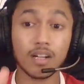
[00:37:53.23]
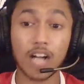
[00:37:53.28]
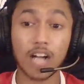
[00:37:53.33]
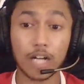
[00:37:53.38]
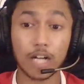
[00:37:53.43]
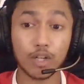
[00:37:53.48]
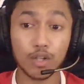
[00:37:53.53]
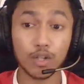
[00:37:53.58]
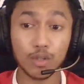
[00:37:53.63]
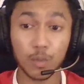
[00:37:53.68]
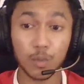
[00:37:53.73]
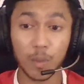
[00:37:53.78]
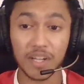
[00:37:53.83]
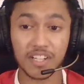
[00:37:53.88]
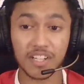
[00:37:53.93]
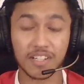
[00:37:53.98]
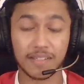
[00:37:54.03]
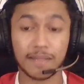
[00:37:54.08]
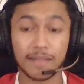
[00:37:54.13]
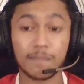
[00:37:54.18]
A good
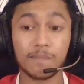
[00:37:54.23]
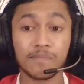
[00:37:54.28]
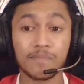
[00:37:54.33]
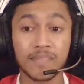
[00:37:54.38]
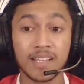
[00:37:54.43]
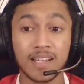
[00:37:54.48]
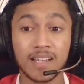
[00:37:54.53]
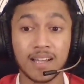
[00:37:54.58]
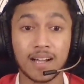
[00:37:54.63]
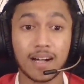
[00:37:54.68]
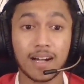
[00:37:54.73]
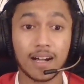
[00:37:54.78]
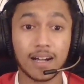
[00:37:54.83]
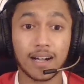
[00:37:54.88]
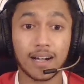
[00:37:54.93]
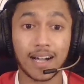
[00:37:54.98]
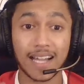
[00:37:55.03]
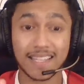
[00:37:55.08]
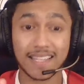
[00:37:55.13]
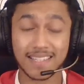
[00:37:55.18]
question.
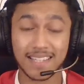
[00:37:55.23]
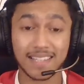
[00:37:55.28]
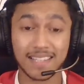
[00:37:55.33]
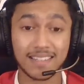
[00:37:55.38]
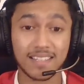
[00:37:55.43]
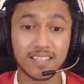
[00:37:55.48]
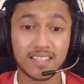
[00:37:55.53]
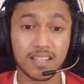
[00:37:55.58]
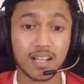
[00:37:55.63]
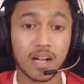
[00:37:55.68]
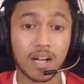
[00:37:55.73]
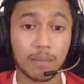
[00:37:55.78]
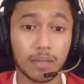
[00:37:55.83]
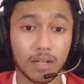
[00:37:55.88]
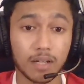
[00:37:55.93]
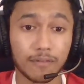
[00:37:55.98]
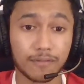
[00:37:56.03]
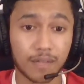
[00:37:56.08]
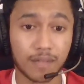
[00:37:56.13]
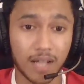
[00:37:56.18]
I said this a couple
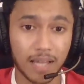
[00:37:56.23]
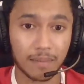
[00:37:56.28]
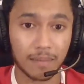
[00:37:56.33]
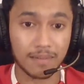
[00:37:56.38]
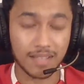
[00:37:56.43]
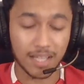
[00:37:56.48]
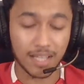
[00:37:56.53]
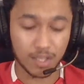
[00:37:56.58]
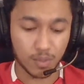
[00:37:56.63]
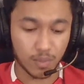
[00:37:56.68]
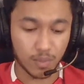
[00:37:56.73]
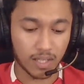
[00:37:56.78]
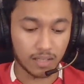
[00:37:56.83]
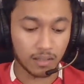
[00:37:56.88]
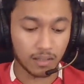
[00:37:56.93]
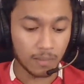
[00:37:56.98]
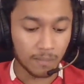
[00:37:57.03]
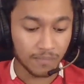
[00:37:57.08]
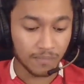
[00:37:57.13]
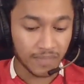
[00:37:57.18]
of times as
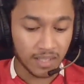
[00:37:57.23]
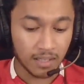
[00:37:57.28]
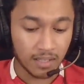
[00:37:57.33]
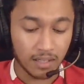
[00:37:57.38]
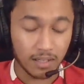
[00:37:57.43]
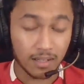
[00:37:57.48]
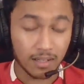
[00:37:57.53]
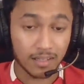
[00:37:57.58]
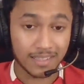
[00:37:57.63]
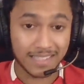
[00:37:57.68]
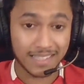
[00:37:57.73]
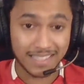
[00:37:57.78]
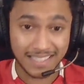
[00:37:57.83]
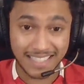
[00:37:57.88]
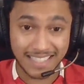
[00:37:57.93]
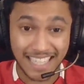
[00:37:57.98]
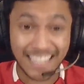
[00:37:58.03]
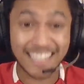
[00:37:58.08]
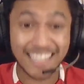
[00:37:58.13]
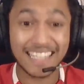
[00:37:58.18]
well.
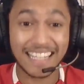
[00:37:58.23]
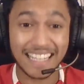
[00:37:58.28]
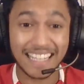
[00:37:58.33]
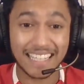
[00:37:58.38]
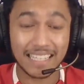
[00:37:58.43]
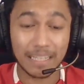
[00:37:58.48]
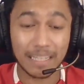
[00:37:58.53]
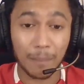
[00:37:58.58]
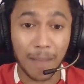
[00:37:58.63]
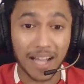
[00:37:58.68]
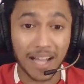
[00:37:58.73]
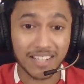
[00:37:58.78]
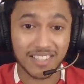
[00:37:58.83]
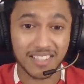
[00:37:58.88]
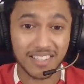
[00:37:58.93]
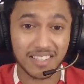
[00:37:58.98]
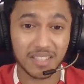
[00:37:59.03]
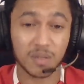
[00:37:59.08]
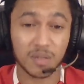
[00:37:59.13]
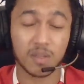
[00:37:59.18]
Technically,
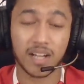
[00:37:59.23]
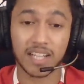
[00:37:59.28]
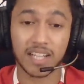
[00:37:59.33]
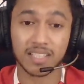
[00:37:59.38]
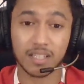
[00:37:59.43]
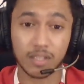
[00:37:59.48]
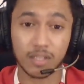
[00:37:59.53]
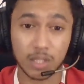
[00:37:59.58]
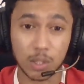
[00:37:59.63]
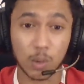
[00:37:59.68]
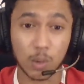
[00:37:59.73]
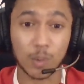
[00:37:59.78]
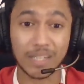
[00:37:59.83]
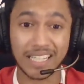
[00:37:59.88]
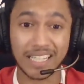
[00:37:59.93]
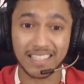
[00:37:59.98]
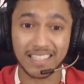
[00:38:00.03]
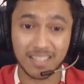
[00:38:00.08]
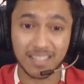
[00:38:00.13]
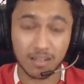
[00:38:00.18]
Manchester United don't
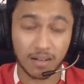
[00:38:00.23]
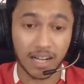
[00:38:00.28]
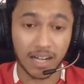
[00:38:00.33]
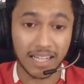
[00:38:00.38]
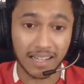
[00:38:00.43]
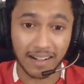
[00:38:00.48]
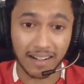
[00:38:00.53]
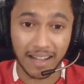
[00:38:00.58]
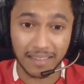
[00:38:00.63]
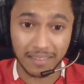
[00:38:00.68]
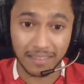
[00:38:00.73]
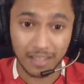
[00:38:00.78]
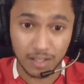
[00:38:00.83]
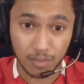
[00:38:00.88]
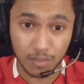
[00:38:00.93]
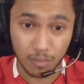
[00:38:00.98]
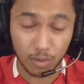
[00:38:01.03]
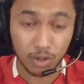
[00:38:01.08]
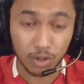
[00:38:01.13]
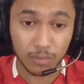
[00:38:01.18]
a striker at
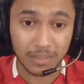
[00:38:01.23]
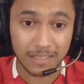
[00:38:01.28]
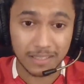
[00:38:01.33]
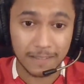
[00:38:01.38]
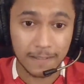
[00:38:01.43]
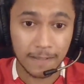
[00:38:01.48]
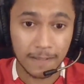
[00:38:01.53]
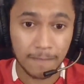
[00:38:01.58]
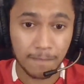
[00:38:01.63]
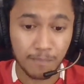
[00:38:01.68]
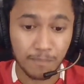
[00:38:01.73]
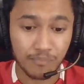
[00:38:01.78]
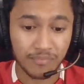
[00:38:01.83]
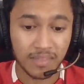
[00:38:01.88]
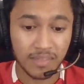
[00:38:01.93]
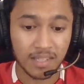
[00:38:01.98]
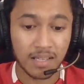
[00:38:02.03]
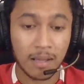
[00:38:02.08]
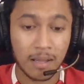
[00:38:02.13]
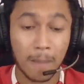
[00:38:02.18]
this moment.
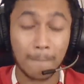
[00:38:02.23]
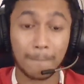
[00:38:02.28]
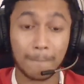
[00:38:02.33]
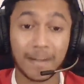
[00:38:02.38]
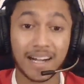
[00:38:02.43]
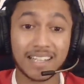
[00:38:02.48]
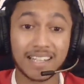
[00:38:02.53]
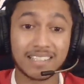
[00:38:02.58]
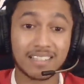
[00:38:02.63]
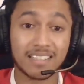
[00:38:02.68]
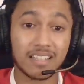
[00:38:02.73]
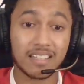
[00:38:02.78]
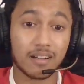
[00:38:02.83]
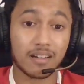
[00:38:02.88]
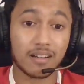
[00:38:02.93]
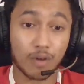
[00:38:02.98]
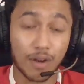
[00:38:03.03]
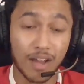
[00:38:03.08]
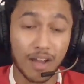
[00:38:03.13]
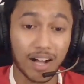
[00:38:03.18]
But
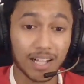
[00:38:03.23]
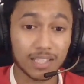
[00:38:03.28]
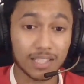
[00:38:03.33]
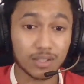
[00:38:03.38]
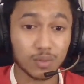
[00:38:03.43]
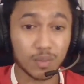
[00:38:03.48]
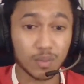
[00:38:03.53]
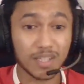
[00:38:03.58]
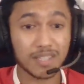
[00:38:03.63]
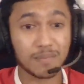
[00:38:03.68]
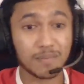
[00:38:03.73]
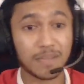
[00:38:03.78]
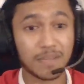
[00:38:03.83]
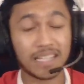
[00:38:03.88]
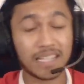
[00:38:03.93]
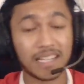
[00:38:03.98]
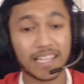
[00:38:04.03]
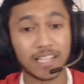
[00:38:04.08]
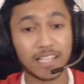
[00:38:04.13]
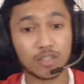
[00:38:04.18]
Ronaldo was
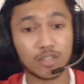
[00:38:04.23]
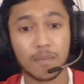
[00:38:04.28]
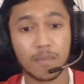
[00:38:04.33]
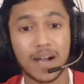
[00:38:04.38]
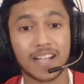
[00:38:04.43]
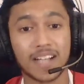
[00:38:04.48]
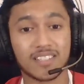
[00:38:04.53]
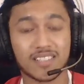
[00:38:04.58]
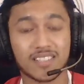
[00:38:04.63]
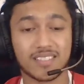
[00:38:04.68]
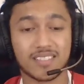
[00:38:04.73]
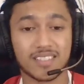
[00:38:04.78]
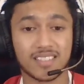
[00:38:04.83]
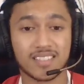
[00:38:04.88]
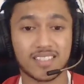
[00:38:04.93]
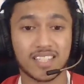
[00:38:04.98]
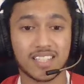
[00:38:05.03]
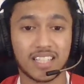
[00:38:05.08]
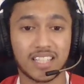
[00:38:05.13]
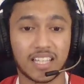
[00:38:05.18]
being linked to Manchester
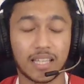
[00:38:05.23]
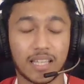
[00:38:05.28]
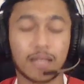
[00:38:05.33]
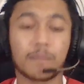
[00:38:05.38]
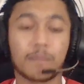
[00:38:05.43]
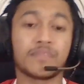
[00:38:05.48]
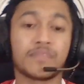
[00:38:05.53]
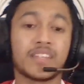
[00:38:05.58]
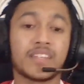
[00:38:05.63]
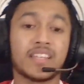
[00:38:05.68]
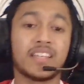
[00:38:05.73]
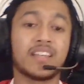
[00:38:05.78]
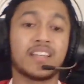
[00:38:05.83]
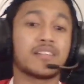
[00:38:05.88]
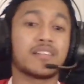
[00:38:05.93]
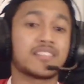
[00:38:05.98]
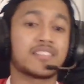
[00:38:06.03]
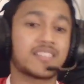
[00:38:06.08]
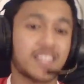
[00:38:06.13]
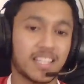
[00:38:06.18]
City.
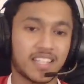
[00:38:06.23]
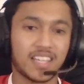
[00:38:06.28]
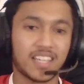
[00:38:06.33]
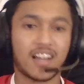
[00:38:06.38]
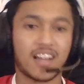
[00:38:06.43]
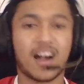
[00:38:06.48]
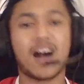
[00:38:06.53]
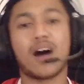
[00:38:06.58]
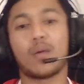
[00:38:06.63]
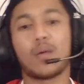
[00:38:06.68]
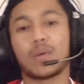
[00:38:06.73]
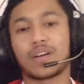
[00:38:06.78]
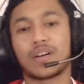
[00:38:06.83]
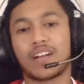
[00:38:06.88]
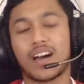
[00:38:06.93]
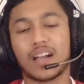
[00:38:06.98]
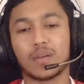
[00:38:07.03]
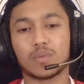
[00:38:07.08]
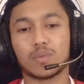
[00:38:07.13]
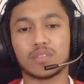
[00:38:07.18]
City are our
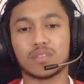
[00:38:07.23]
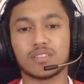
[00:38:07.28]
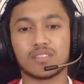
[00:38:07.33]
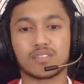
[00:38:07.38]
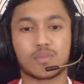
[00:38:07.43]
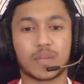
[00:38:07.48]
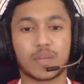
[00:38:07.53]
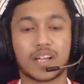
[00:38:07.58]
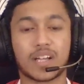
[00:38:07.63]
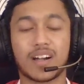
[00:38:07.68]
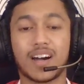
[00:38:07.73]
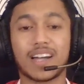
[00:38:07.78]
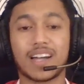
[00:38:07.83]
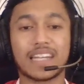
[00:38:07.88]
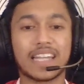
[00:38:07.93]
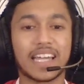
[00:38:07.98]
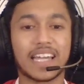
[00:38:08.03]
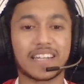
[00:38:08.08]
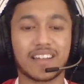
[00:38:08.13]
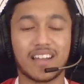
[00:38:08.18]
rivals. We
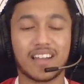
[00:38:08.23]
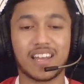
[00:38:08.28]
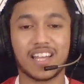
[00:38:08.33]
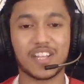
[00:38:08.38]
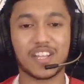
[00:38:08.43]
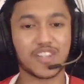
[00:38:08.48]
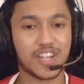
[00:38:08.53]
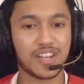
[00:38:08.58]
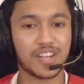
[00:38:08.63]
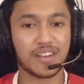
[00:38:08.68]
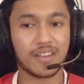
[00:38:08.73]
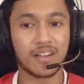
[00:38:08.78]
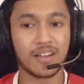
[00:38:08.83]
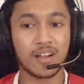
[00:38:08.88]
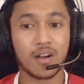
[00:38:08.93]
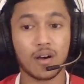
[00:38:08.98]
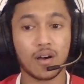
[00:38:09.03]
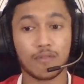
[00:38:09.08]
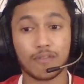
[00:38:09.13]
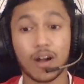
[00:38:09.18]
can't let a legend
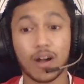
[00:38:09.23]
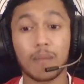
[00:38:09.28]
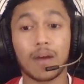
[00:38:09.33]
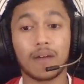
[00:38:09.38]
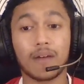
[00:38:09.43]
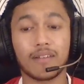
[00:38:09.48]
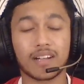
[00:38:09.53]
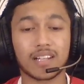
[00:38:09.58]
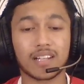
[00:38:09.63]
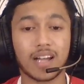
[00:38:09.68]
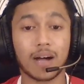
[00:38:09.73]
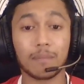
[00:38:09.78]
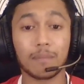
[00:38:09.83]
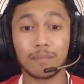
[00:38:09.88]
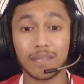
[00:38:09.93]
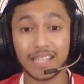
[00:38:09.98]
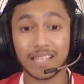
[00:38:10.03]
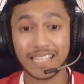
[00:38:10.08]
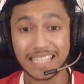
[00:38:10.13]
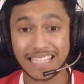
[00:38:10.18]
from our
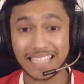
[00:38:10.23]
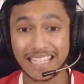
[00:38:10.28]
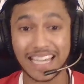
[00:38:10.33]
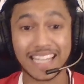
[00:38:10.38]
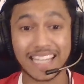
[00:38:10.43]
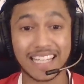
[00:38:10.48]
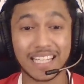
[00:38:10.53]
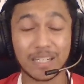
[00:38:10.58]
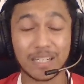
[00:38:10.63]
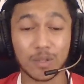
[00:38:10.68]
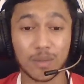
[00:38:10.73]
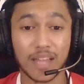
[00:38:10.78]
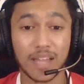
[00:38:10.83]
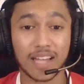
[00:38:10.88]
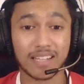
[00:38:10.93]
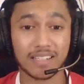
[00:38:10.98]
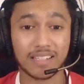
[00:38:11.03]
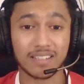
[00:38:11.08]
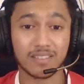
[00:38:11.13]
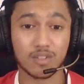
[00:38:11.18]
club get into
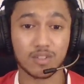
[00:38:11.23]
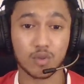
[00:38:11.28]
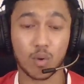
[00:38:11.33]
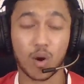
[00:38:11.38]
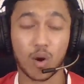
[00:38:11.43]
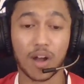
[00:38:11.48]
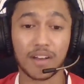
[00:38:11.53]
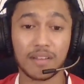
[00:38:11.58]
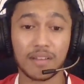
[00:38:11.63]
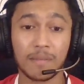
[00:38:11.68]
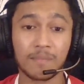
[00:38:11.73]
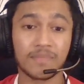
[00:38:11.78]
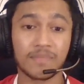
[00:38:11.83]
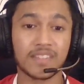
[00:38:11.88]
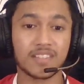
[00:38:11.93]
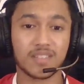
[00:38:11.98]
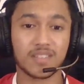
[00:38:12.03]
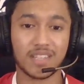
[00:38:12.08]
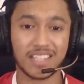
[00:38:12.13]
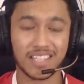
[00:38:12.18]
that squad.
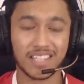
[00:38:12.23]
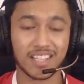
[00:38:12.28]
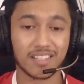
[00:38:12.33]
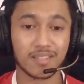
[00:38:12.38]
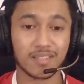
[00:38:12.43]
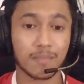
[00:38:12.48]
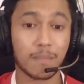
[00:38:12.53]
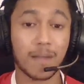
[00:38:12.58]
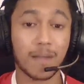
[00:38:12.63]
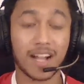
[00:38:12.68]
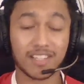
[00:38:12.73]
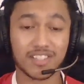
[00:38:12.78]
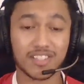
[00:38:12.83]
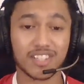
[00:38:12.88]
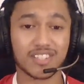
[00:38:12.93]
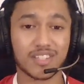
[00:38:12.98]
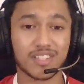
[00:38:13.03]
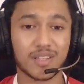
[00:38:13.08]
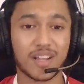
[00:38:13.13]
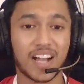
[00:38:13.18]
So yes,
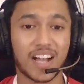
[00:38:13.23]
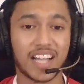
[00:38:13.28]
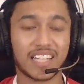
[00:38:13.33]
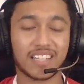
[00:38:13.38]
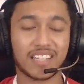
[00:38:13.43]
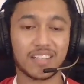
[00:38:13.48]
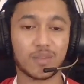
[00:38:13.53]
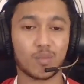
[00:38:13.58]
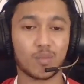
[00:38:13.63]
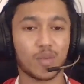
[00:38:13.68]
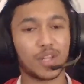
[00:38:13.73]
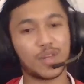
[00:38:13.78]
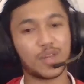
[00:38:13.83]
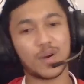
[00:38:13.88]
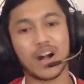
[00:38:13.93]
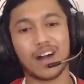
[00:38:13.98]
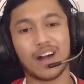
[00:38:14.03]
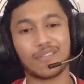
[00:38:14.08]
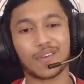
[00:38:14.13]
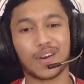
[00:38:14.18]
Manchester United, when you
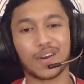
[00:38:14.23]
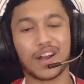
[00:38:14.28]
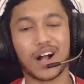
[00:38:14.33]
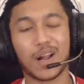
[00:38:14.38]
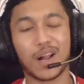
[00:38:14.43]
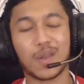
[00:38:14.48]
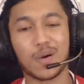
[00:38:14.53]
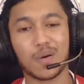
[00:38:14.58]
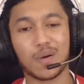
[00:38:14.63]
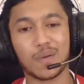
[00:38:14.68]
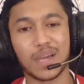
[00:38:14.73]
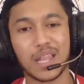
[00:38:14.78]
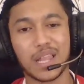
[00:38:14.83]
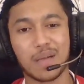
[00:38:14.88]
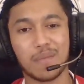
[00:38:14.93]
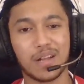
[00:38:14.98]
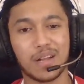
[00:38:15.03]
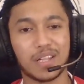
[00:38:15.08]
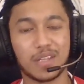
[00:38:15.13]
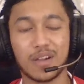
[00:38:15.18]
have Ronaldo
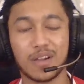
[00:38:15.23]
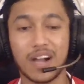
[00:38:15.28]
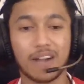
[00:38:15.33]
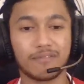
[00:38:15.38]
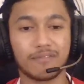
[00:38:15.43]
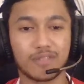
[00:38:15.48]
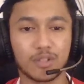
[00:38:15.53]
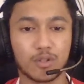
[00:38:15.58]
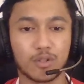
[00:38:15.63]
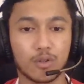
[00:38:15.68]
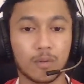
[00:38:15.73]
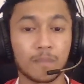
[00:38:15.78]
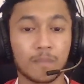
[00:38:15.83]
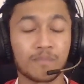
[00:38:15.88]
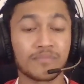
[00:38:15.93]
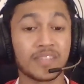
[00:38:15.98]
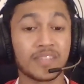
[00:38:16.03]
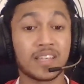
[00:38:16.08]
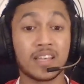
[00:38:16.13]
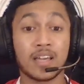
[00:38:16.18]
available, you have to
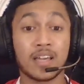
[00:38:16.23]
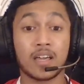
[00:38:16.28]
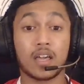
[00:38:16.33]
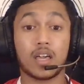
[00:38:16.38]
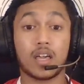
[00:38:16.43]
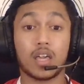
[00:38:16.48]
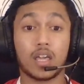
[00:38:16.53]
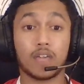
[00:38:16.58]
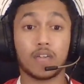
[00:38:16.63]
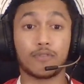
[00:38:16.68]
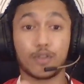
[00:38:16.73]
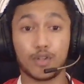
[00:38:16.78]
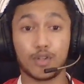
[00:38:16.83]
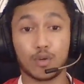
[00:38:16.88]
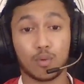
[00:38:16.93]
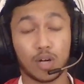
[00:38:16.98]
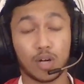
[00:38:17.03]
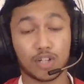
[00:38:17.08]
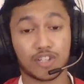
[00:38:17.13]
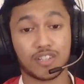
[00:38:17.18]
go. If you
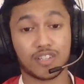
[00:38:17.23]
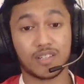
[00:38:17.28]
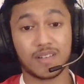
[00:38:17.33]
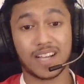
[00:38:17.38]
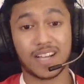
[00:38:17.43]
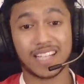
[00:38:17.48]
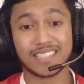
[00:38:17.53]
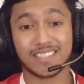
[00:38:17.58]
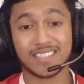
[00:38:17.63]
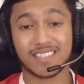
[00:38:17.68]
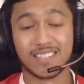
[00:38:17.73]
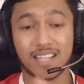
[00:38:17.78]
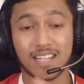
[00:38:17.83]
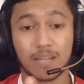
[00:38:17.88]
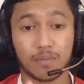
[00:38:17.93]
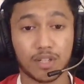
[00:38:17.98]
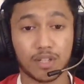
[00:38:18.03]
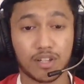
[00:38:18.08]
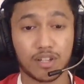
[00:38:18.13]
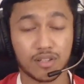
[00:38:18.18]
do watch the United
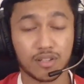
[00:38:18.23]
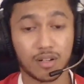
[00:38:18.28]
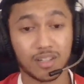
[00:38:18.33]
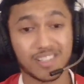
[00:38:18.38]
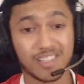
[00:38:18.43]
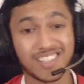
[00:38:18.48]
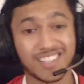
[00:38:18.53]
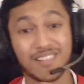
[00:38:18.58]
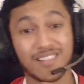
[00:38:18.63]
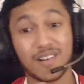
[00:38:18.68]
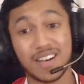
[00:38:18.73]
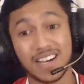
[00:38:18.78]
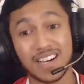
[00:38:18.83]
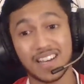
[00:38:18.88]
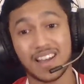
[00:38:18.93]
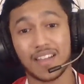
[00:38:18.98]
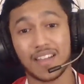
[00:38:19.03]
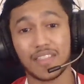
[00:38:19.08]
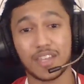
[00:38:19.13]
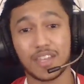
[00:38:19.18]
stand, which is also
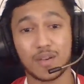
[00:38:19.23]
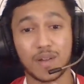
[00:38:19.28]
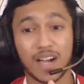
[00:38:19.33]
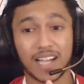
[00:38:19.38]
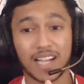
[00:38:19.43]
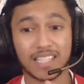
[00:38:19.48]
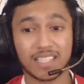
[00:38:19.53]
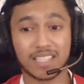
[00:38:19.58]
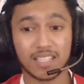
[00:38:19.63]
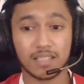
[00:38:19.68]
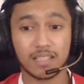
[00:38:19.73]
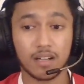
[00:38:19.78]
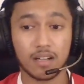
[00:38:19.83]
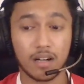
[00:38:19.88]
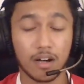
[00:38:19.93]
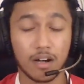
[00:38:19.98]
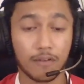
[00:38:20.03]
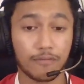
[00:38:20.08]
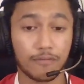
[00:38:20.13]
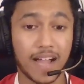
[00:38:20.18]
another United
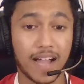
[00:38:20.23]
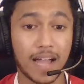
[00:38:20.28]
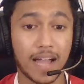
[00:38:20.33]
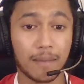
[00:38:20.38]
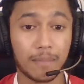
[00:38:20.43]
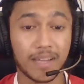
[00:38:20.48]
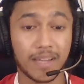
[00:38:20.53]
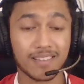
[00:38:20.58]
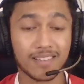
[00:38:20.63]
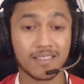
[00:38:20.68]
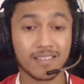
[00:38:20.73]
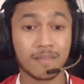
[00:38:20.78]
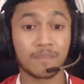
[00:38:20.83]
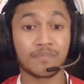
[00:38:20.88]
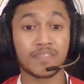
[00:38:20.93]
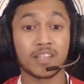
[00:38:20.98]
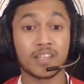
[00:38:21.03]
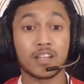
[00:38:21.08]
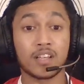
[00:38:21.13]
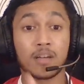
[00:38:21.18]
fan base,
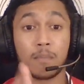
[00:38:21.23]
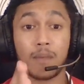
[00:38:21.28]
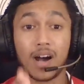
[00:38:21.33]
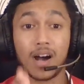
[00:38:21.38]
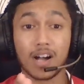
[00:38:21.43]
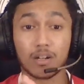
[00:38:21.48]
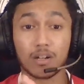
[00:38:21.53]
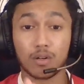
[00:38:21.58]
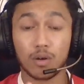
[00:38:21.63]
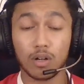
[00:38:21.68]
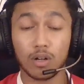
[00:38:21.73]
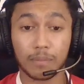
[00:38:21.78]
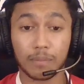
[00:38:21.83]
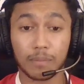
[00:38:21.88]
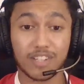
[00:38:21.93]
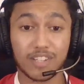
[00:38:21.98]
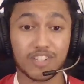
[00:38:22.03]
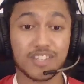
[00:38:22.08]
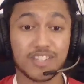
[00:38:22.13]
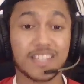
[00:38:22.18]
Mark
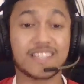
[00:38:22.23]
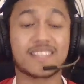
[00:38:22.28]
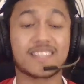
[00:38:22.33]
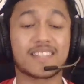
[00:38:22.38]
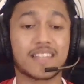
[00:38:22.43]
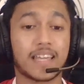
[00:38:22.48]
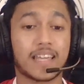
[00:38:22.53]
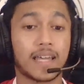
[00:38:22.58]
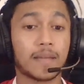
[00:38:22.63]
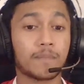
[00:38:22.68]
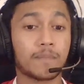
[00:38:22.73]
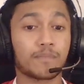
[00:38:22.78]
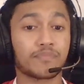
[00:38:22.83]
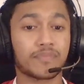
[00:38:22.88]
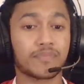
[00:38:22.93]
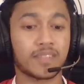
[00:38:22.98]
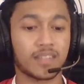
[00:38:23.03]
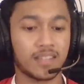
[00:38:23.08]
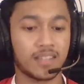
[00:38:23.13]
Goldbridge did say